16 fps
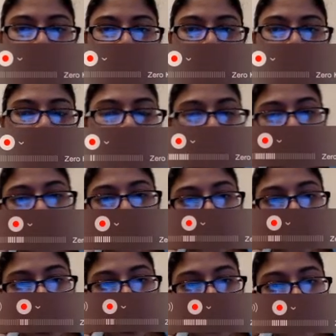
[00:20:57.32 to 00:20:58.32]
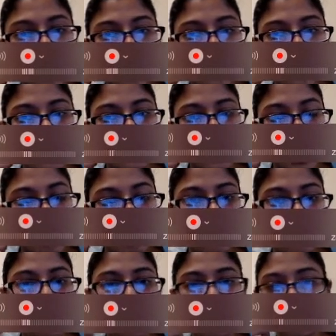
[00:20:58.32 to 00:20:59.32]
So our next step
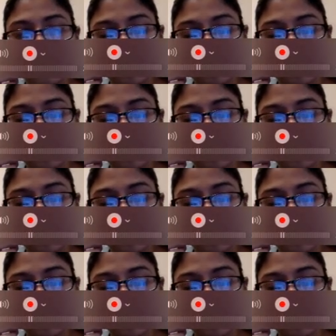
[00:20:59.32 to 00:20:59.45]
will